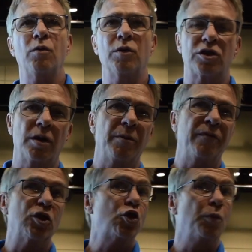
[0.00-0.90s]
with some
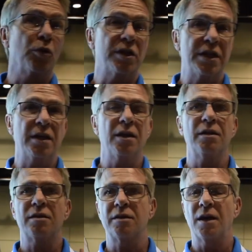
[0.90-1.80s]
of the
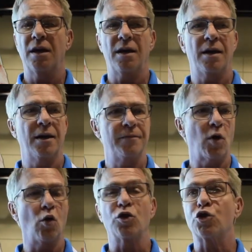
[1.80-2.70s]
superintendents
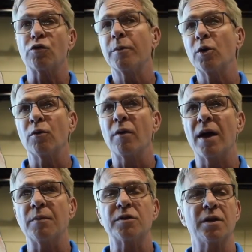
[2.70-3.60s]
or distributor
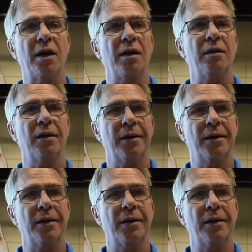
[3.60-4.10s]
reps and